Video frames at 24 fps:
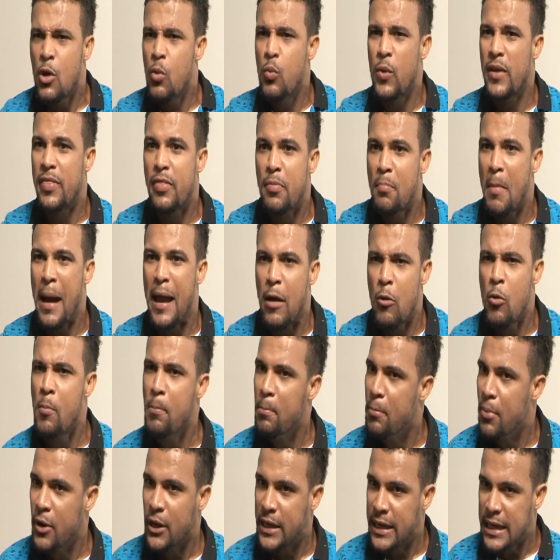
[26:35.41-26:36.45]
with my
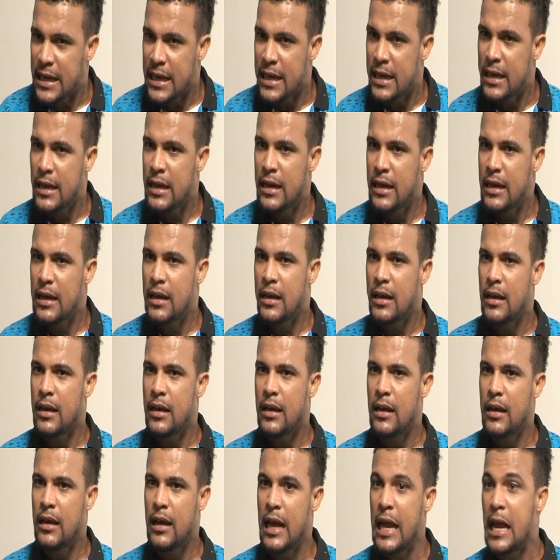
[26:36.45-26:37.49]
own body?
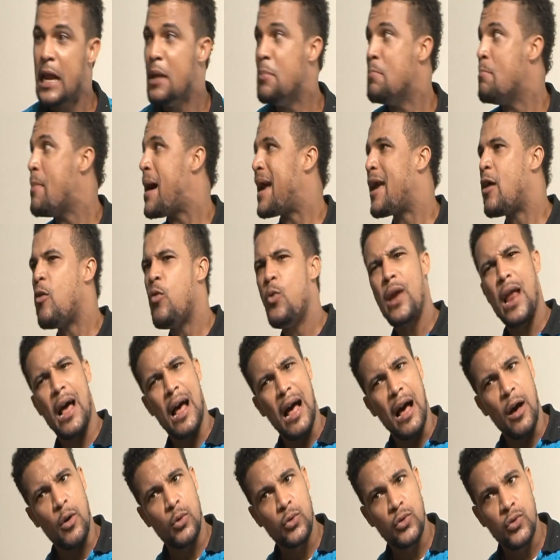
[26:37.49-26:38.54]
In my own
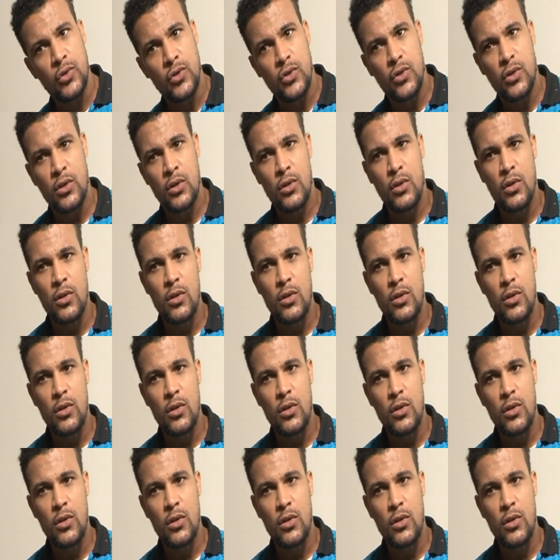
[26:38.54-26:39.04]
house?